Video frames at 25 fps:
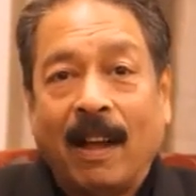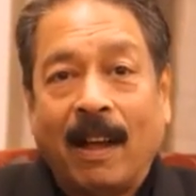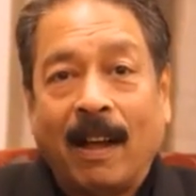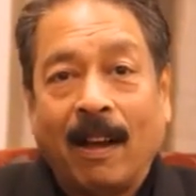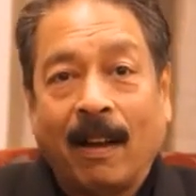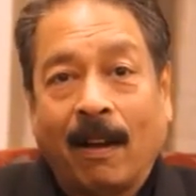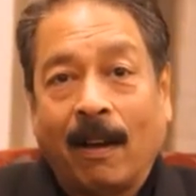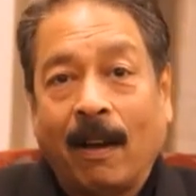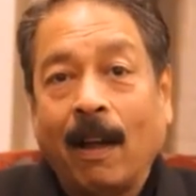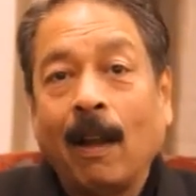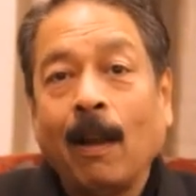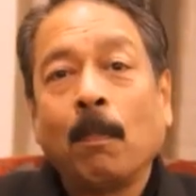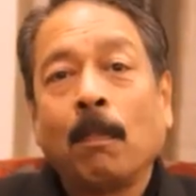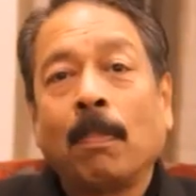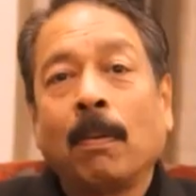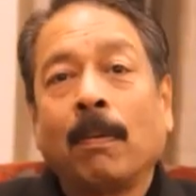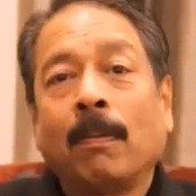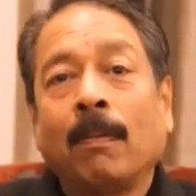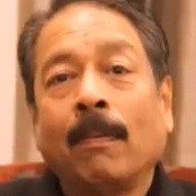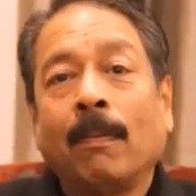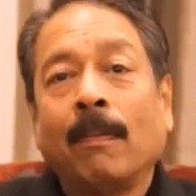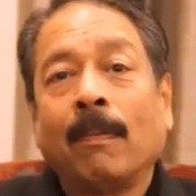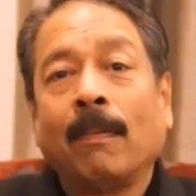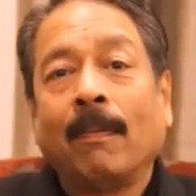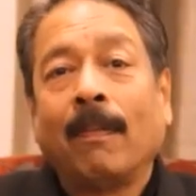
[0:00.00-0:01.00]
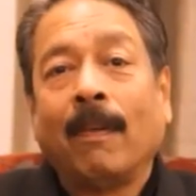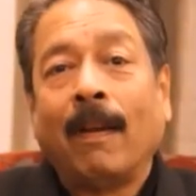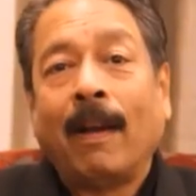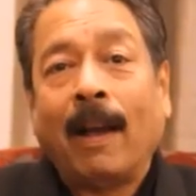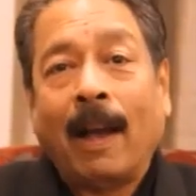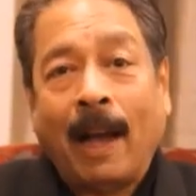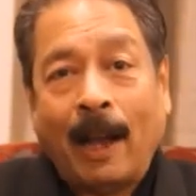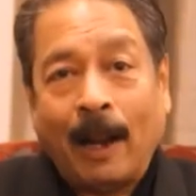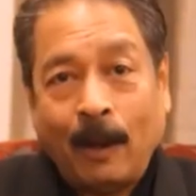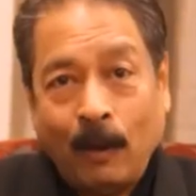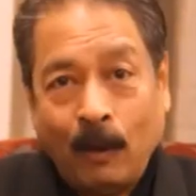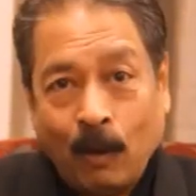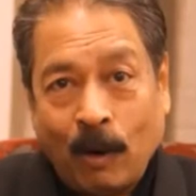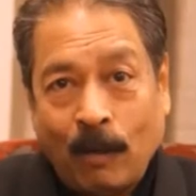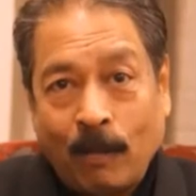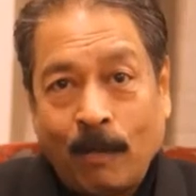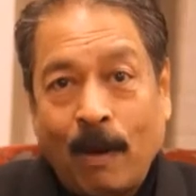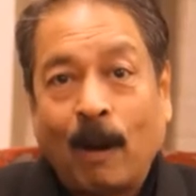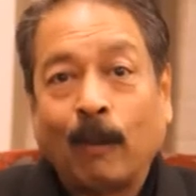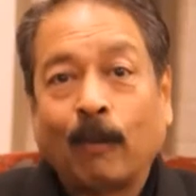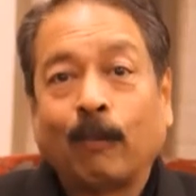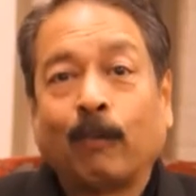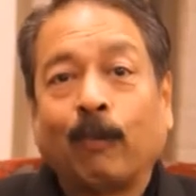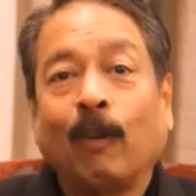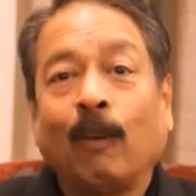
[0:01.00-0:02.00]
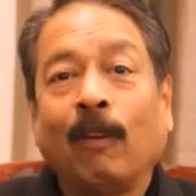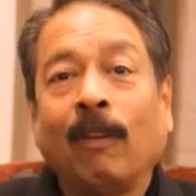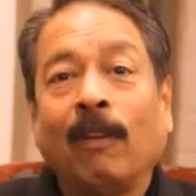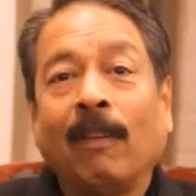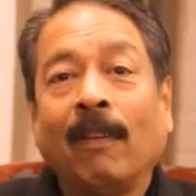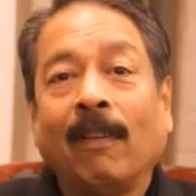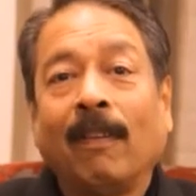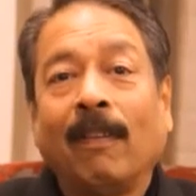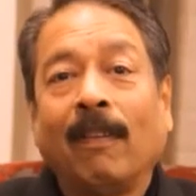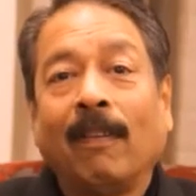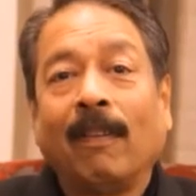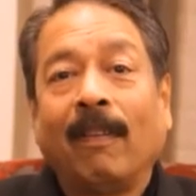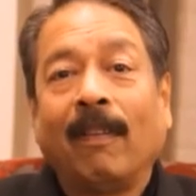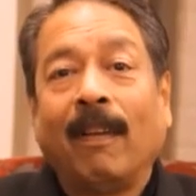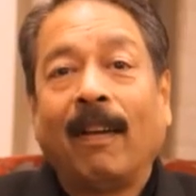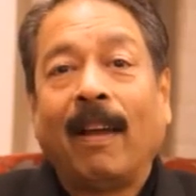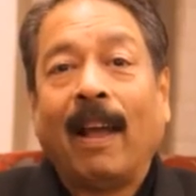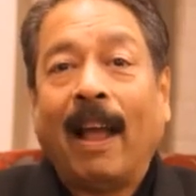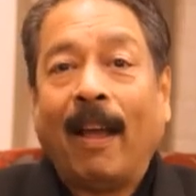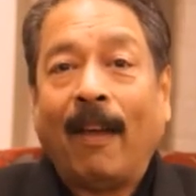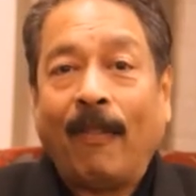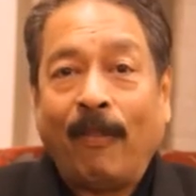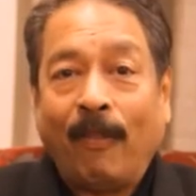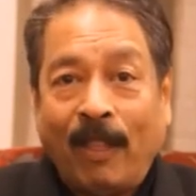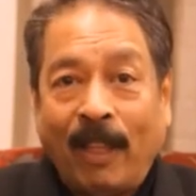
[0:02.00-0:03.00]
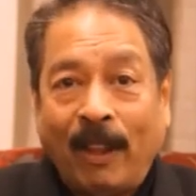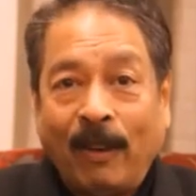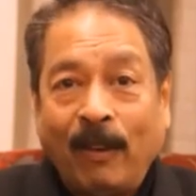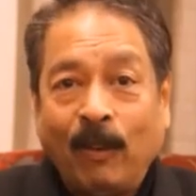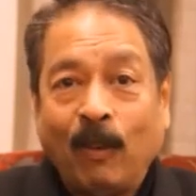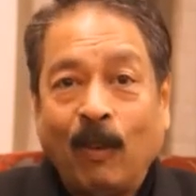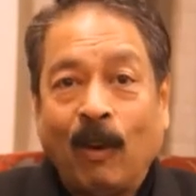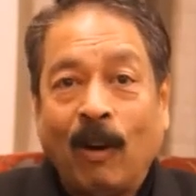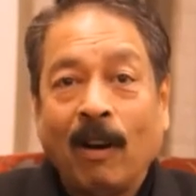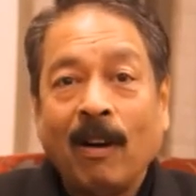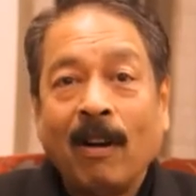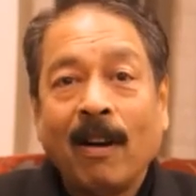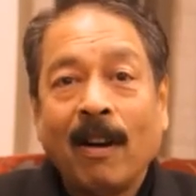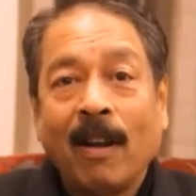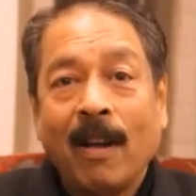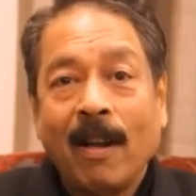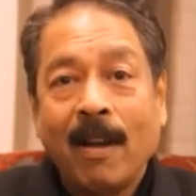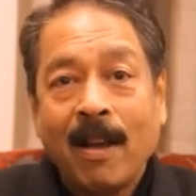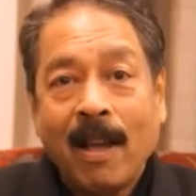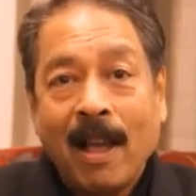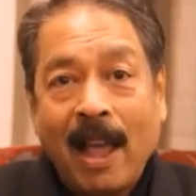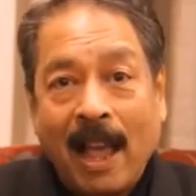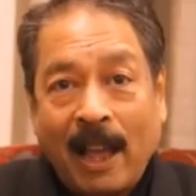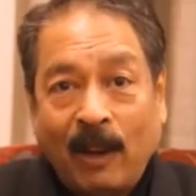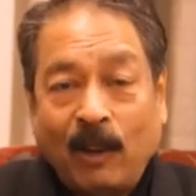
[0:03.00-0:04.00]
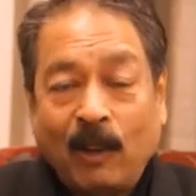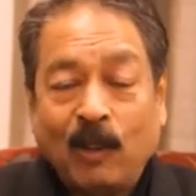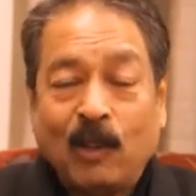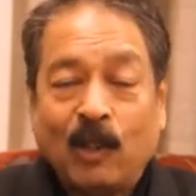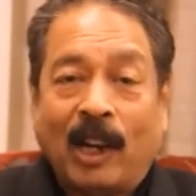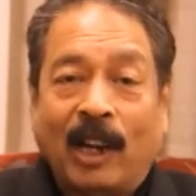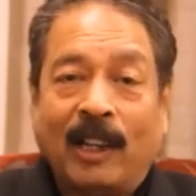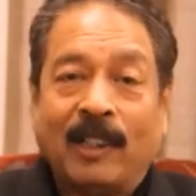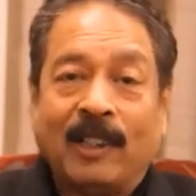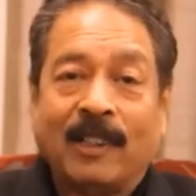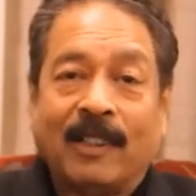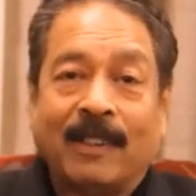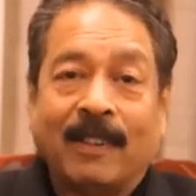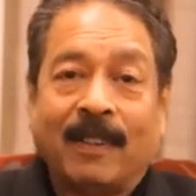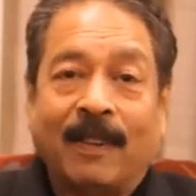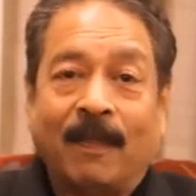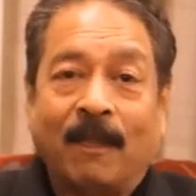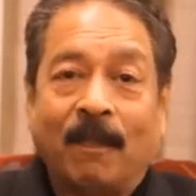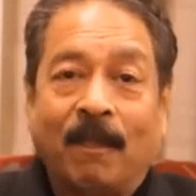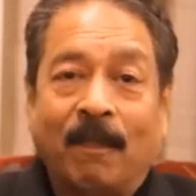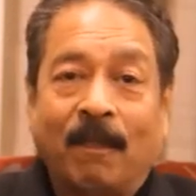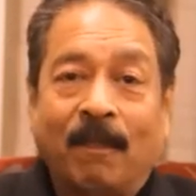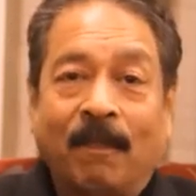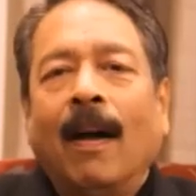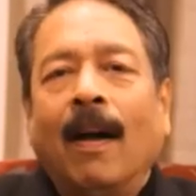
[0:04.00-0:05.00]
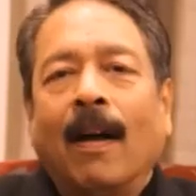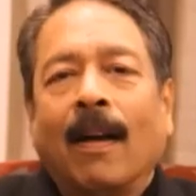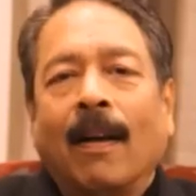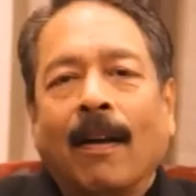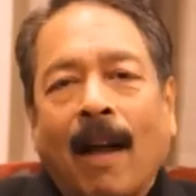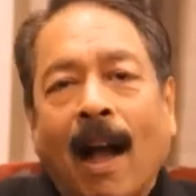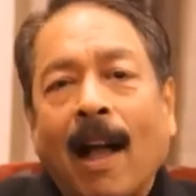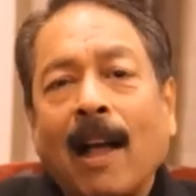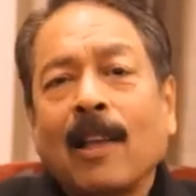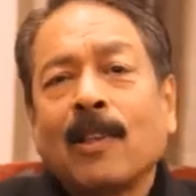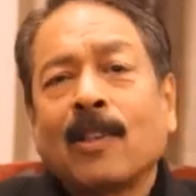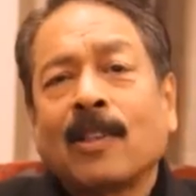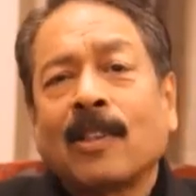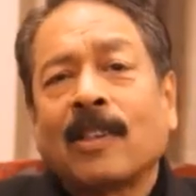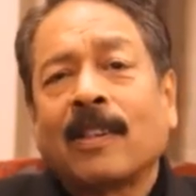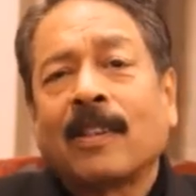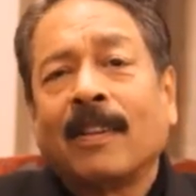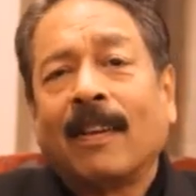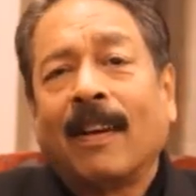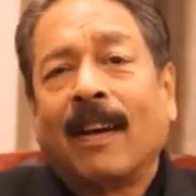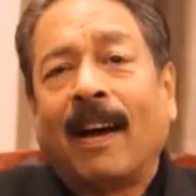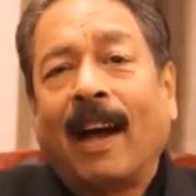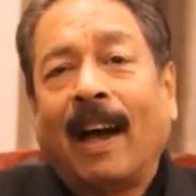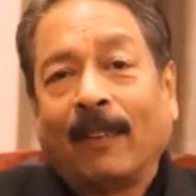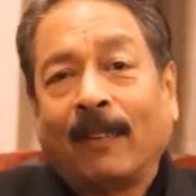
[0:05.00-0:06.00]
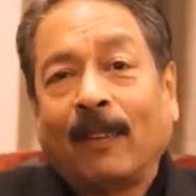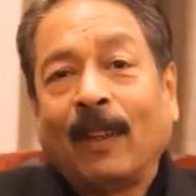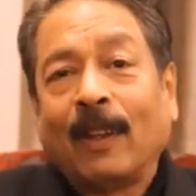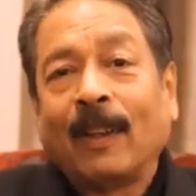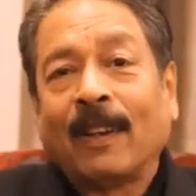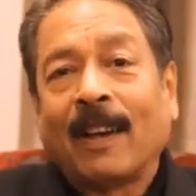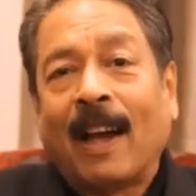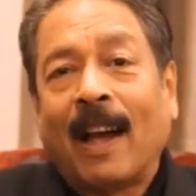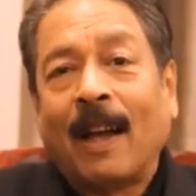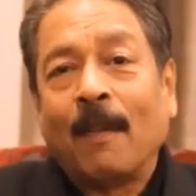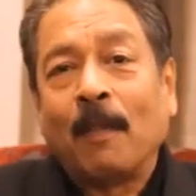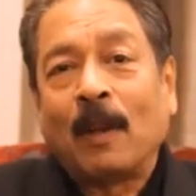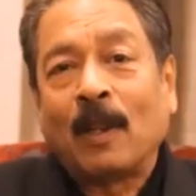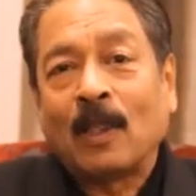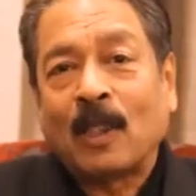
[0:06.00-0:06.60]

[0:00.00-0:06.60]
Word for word: A gulp and you are mouthful, and then you are energized. Guys, I think I